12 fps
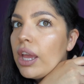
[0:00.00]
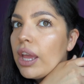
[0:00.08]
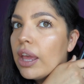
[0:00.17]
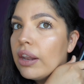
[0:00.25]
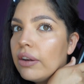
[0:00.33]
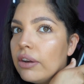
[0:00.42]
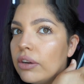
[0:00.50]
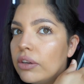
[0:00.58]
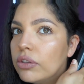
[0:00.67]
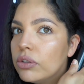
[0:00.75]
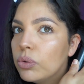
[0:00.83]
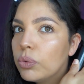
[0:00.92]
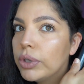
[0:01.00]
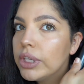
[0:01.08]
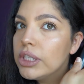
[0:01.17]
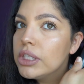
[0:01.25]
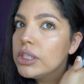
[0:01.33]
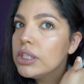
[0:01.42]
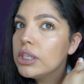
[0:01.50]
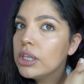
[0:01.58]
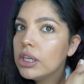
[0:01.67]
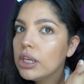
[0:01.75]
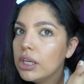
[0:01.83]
and twist